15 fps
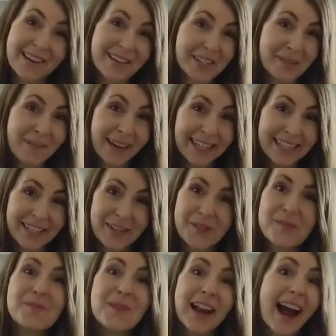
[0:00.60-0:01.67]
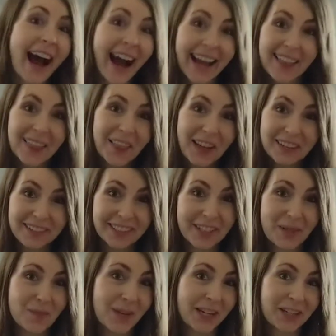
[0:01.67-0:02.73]
I don't know about you, but I love a
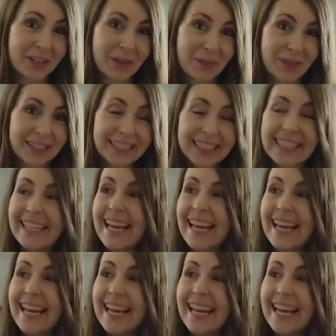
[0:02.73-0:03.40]
good picture book.